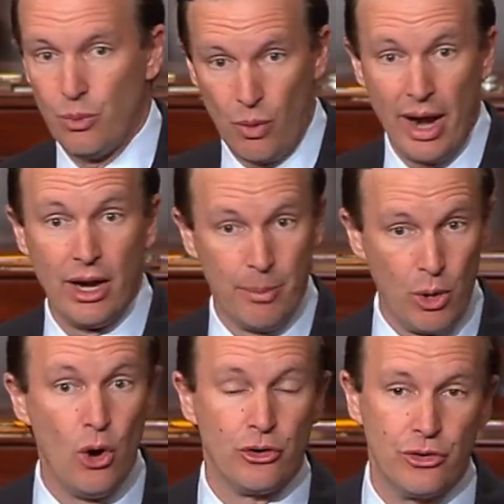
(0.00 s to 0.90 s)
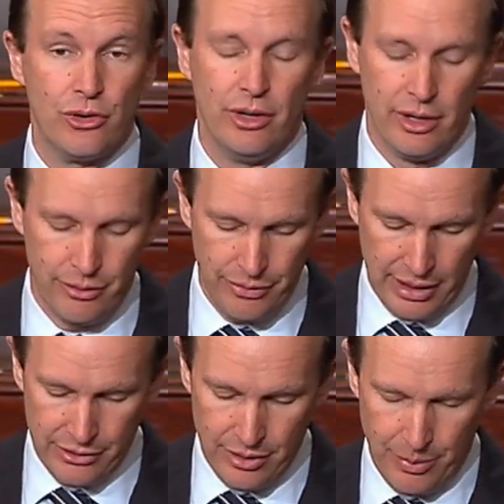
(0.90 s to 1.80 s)
right approach to
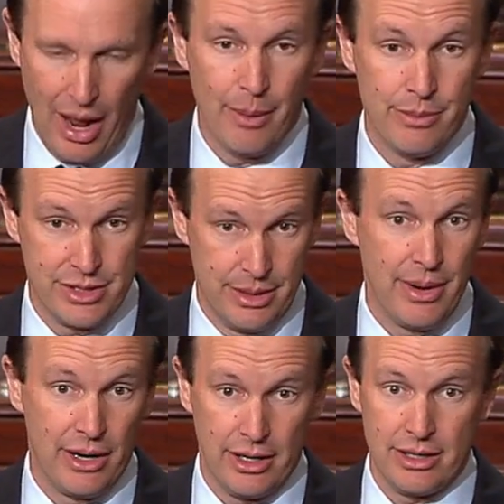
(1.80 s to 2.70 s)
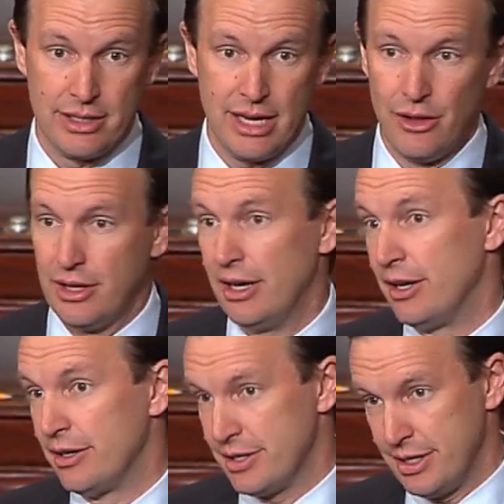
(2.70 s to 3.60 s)
fix the problems in America's
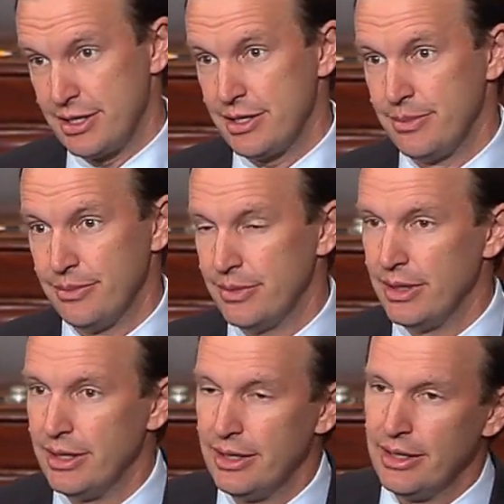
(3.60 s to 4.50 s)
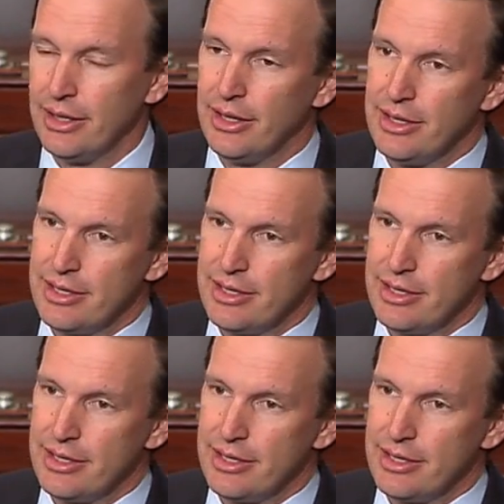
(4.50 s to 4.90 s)
healthcare system.